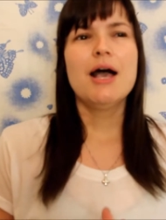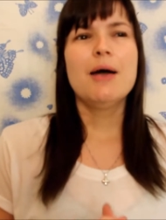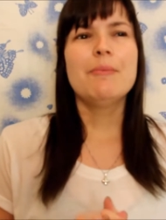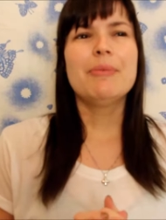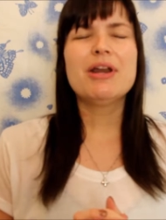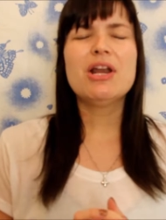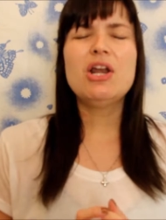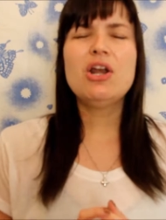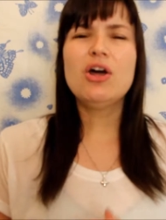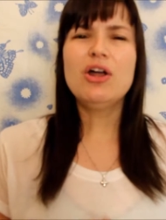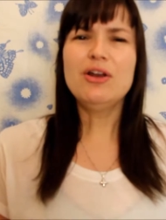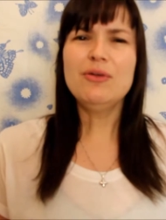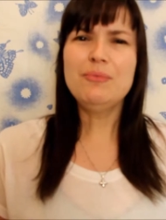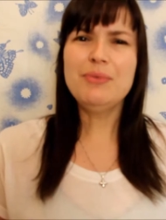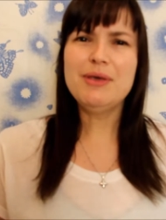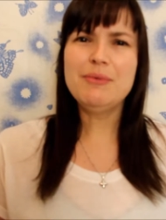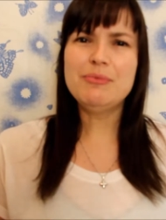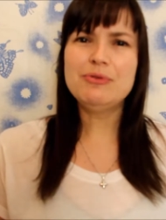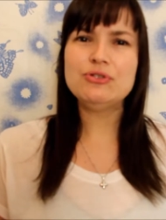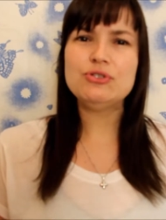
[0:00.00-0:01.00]
But a lot of
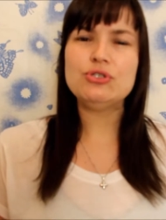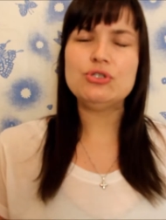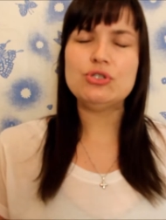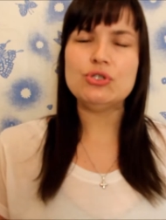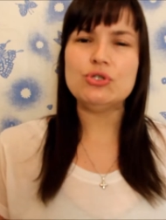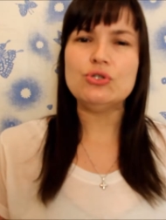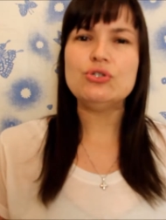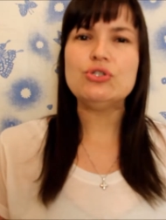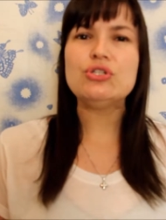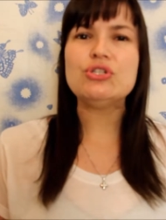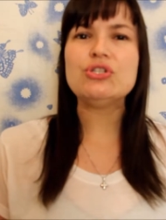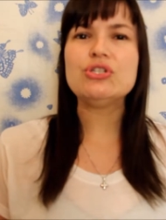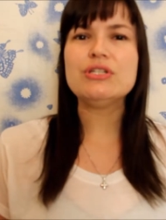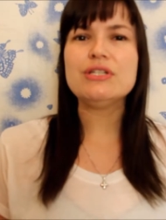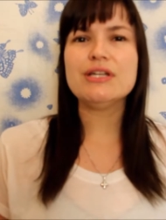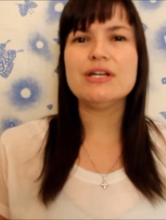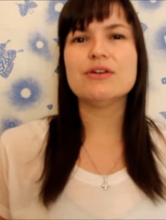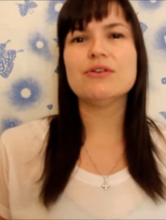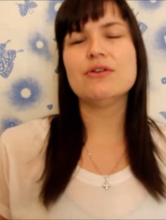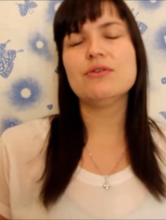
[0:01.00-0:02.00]
people do
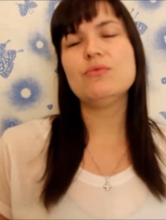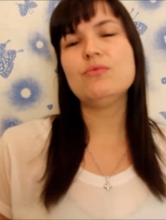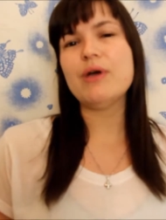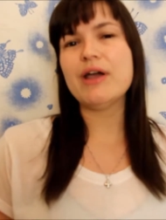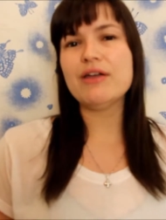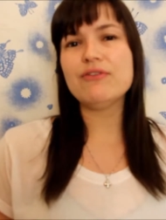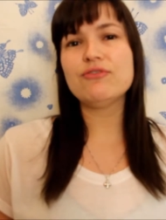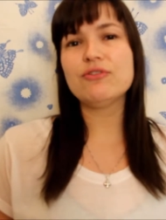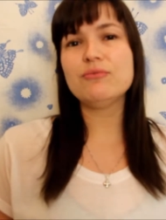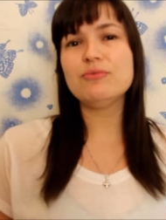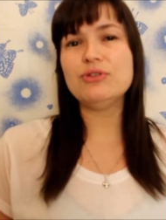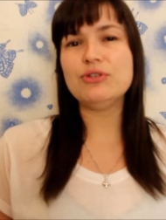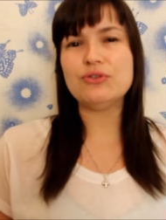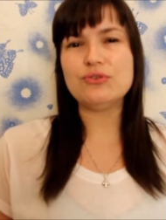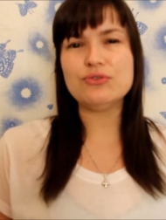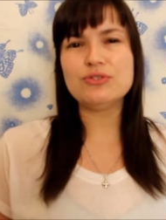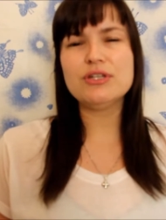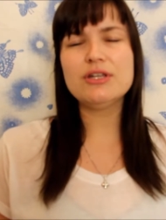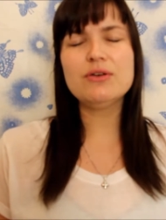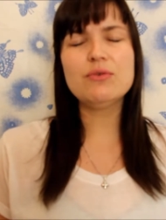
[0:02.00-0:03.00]
steer away from
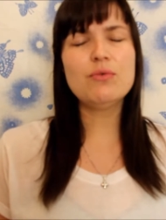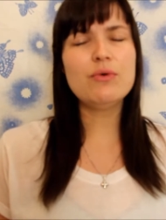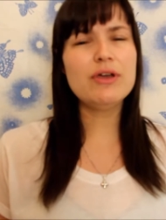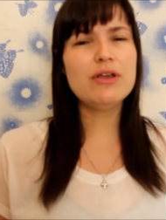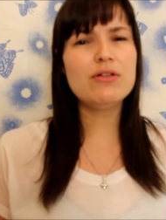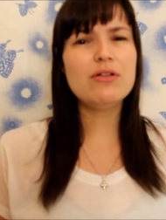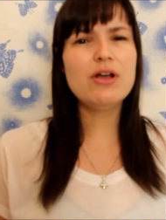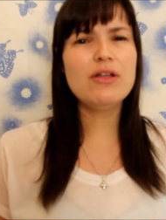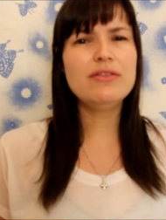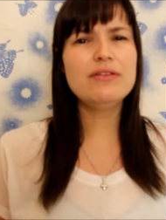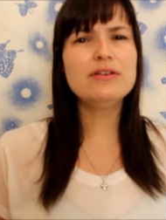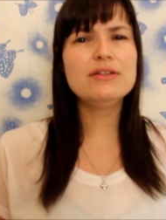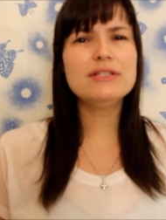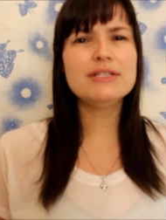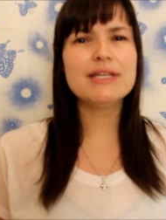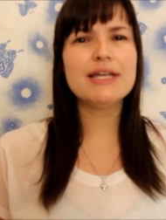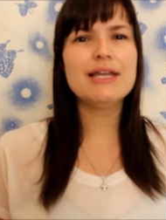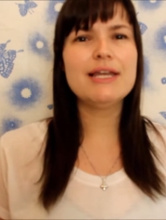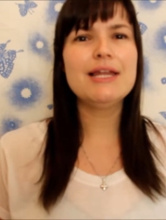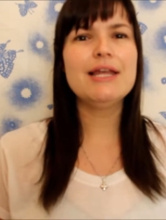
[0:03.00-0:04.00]
using oil on their
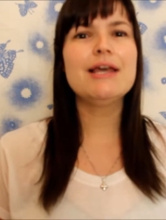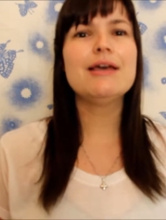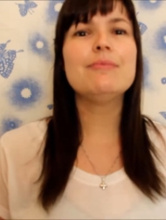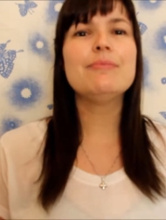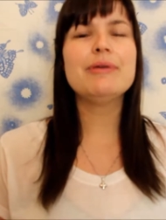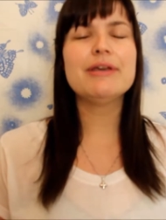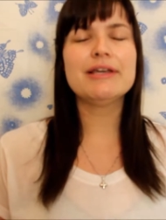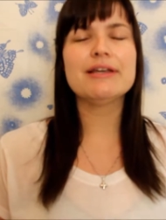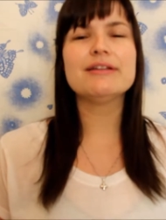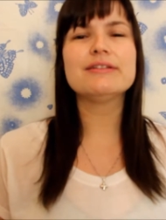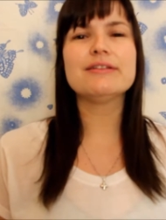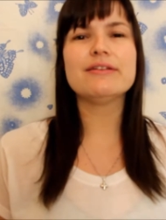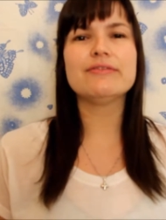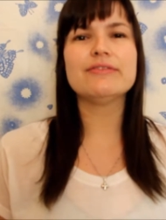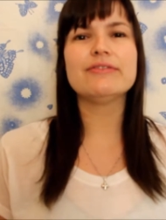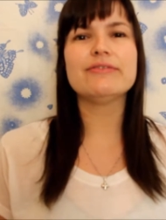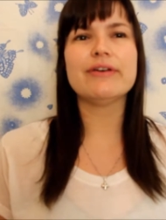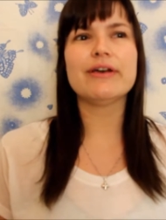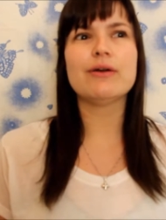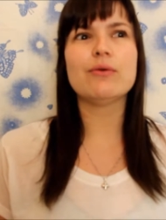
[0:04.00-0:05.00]
skin because
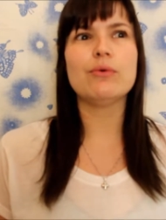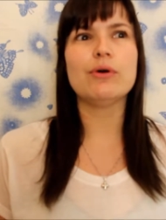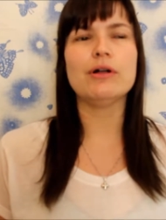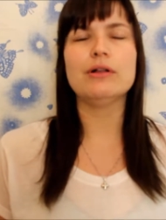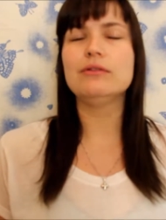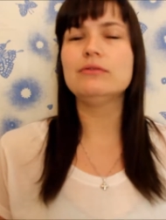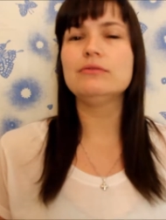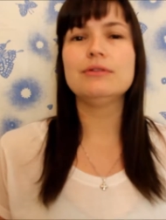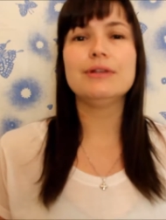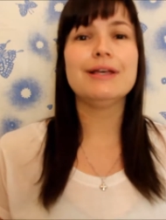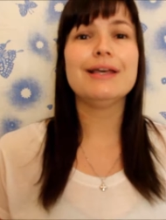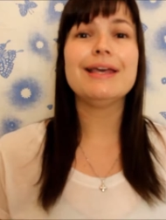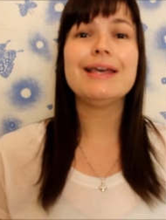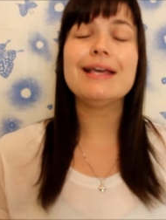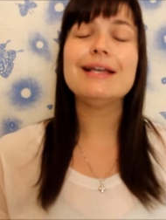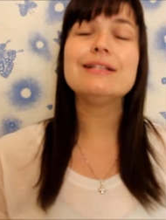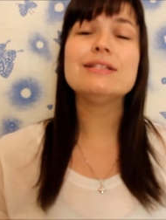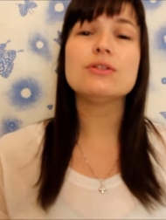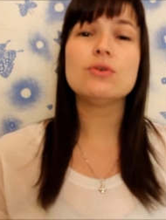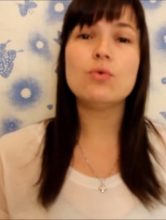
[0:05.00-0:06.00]
of the fact, well,
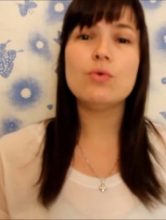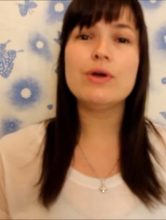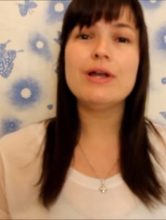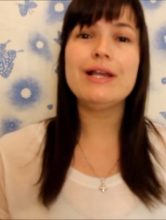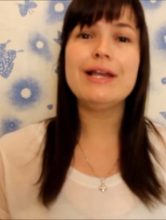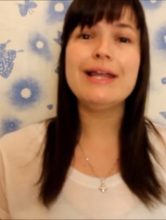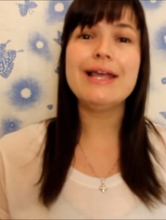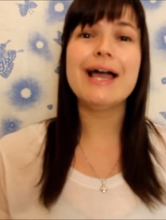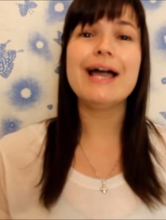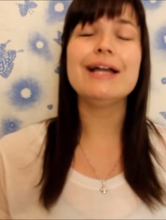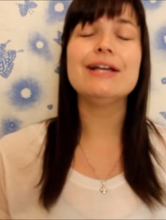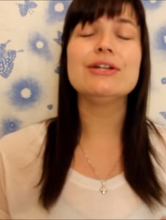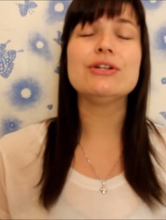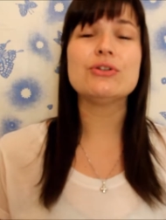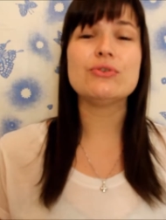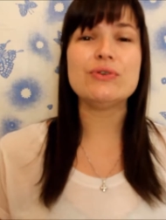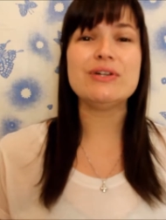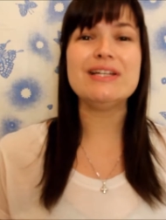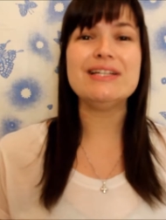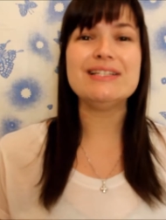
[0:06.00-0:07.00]
it's oily and
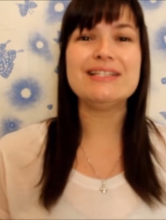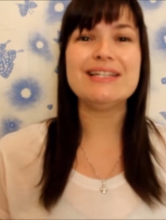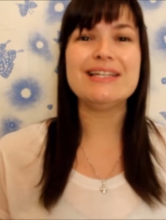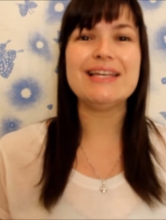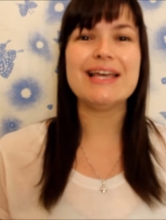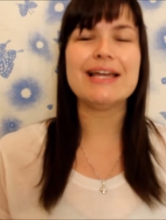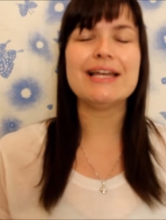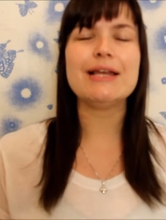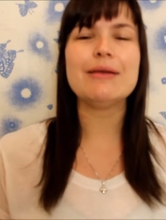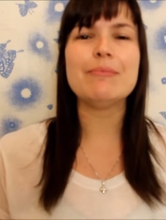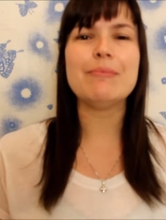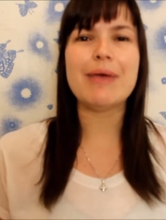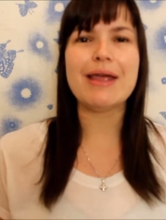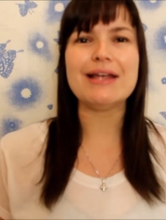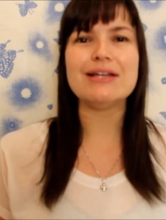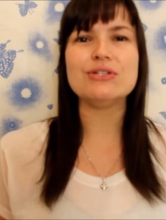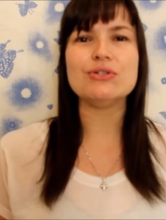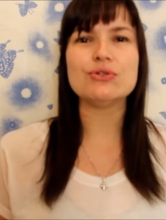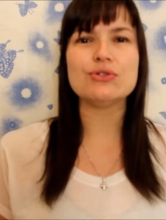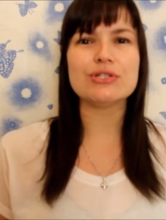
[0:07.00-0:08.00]
greasy and it
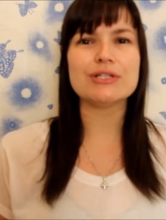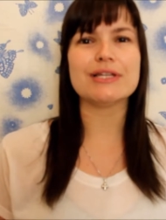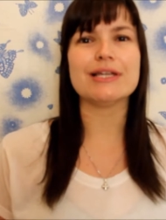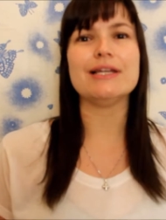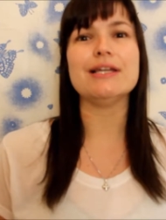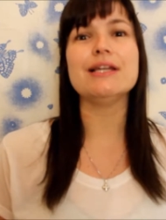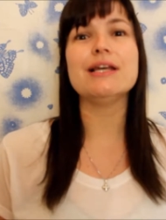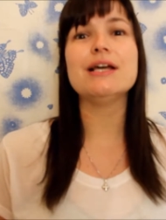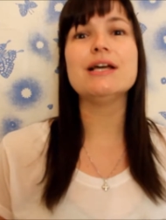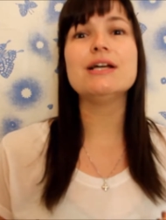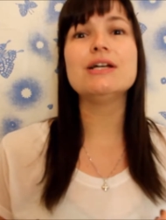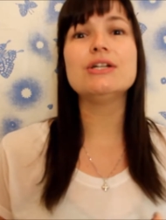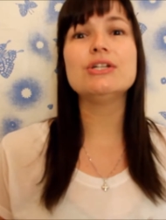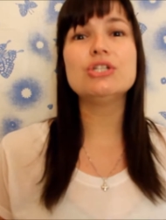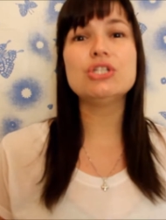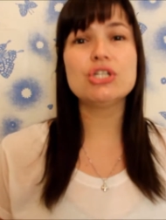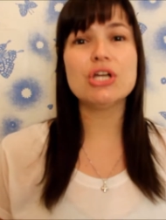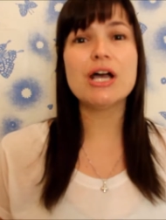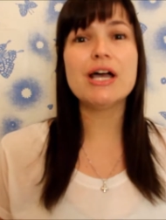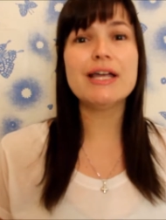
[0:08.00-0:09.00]
makes your skin
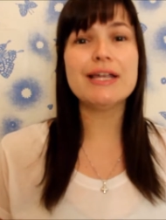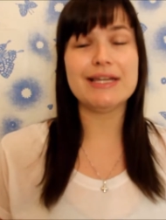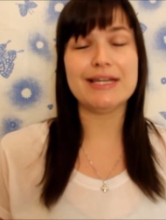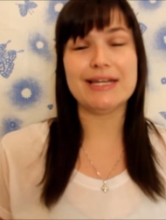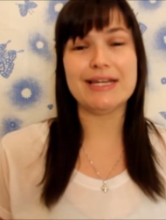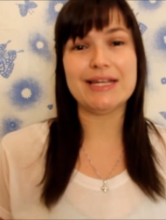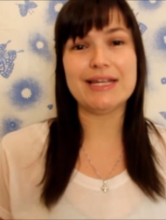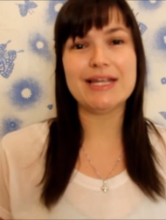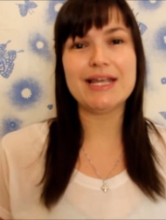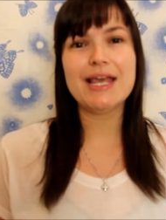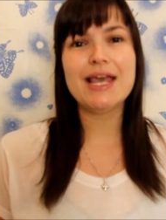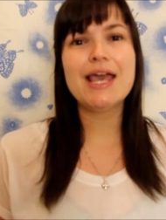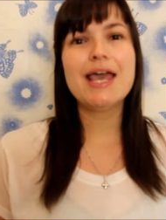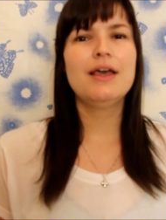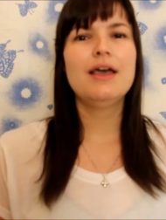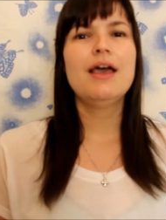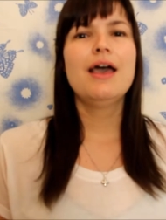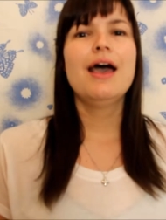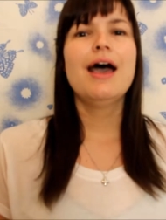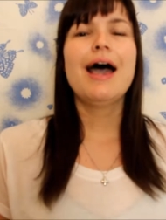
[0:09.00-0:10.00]
shiny.
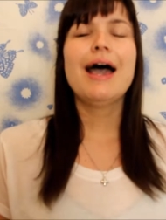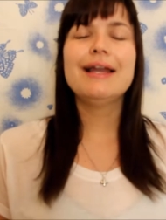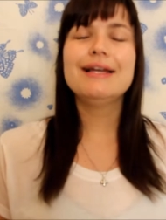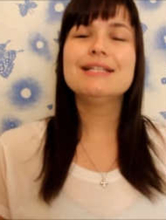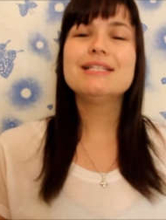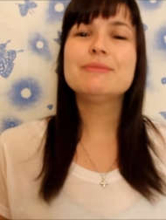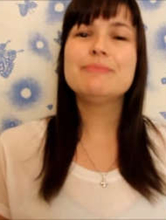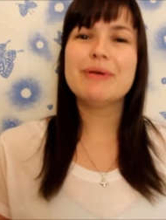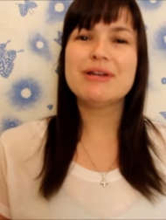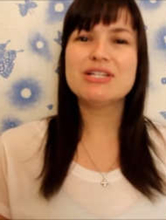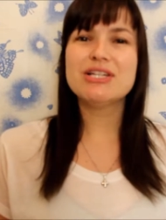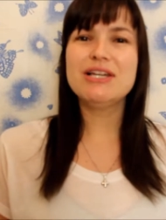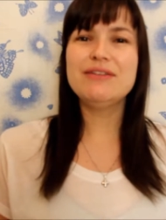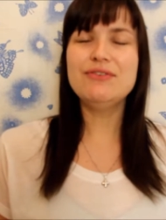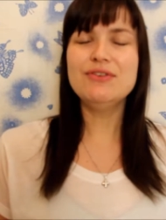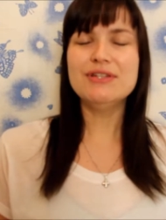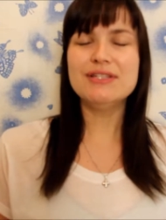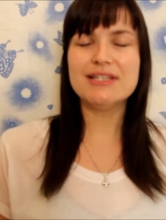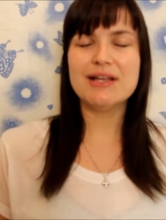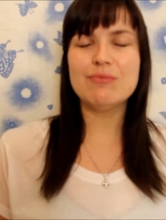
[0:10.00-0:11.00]
And especially
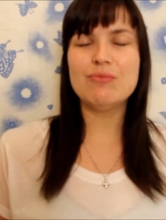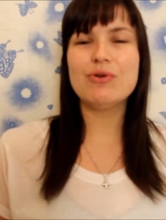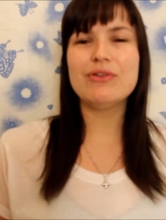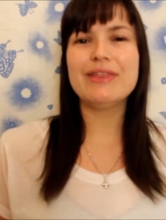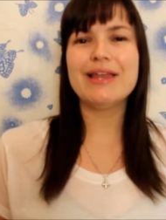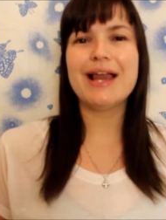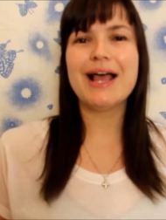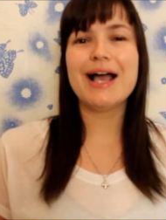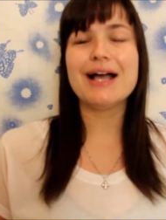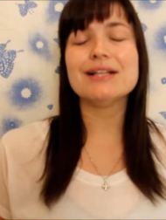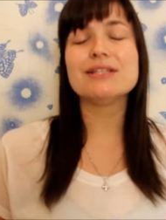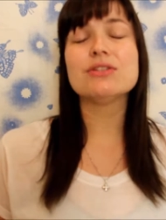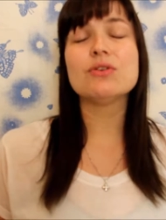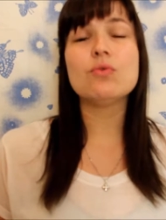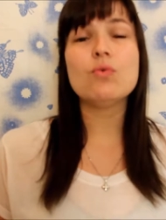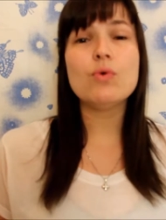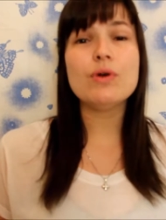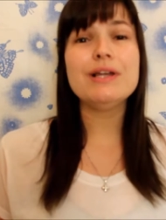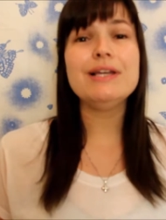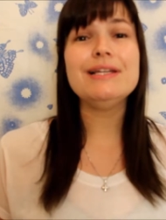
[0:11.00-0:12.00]
if you're someone that has
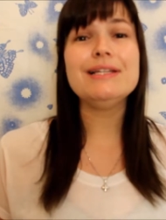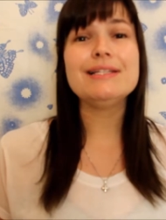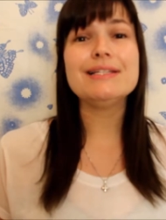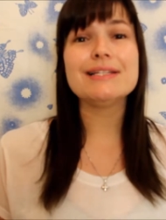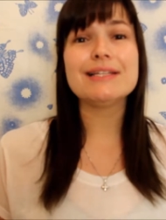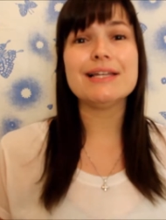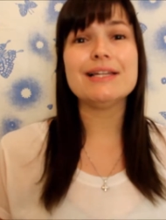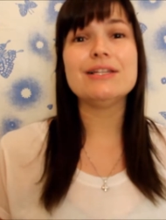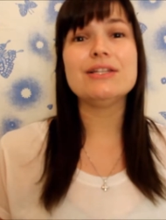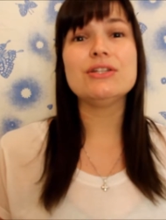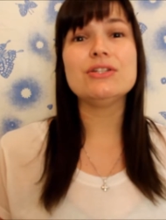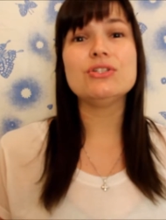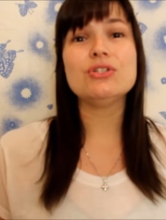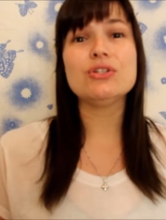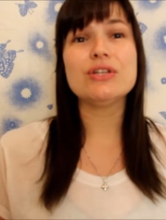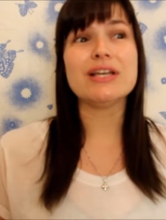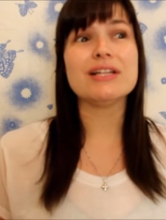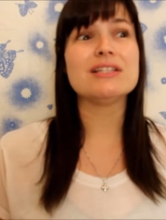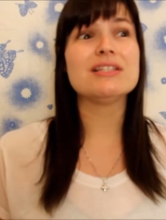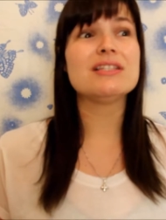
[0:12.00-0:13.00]
oily skin
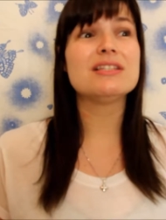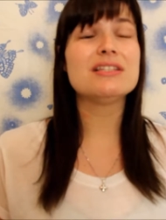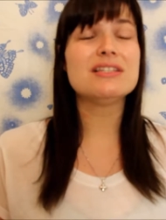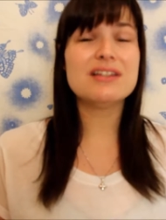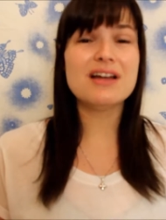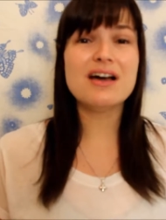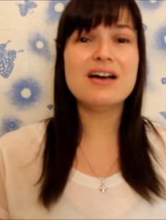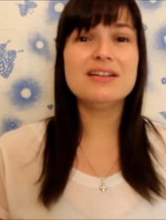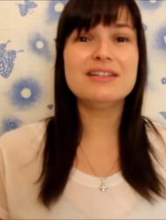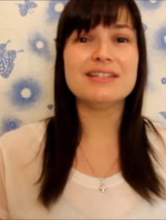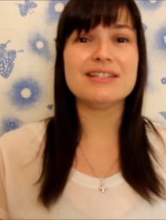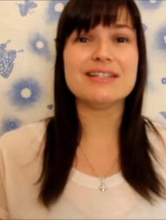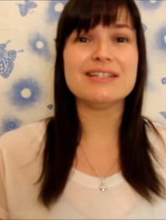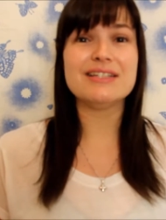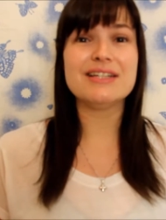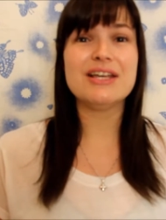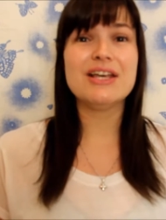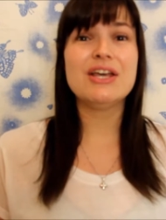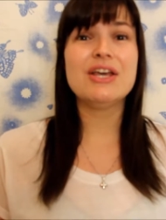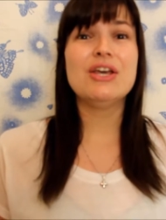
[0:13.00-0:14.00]
to get started,